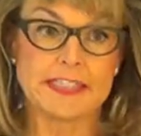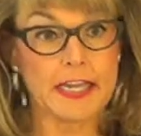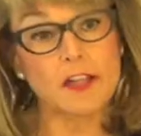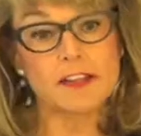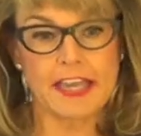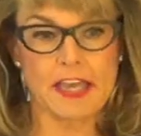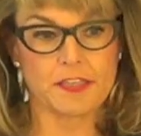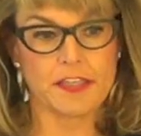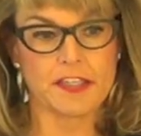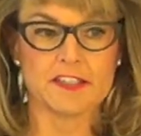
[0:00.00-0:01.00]
tell
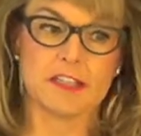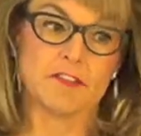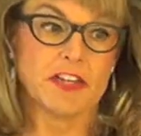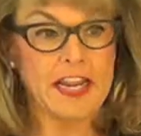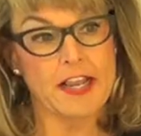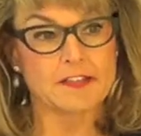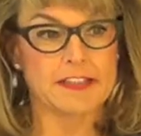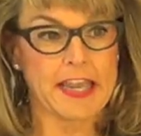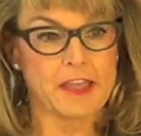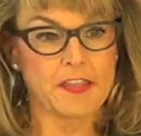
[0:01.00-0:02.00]
Kathy instead of an
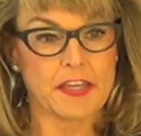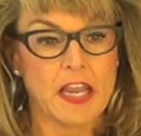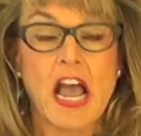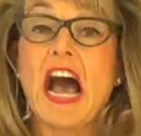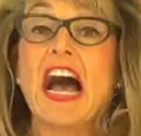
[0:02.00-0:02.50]
ask Kathy.